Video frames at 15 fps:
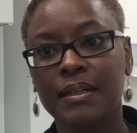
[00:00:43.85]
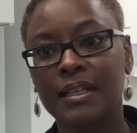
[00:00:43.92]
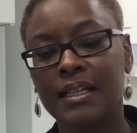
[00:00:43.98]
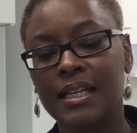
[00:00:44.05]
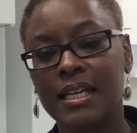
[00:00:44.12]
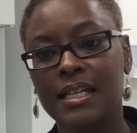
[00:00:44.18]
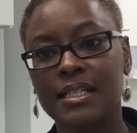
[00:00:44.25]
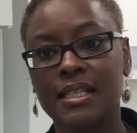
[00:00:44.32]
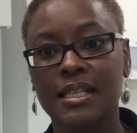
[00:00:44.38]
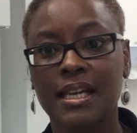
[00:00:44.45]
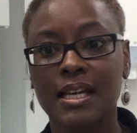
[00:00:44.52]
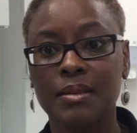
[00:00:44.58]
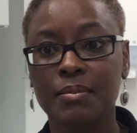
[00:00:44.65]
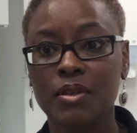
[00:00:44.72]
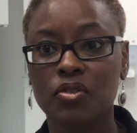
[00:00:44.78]
Clinics can
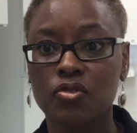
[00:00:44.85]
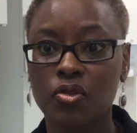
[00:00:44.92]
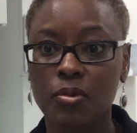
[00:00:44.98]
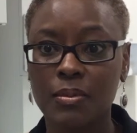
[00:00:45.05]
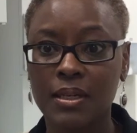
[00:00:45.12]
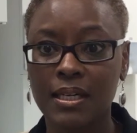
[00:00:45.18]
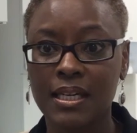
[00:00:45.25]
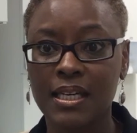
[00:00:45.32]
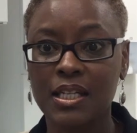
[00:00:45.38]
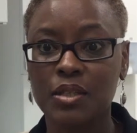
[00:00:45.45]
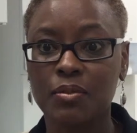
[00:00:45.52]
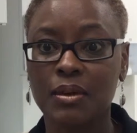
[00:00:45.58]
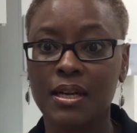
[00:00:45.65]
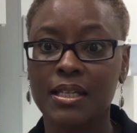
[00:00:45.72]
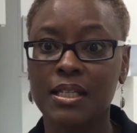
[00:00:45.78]
either be trauma clinics
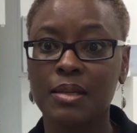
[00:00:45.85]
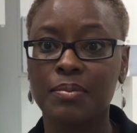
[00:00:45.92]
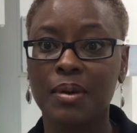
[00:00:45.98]
where I see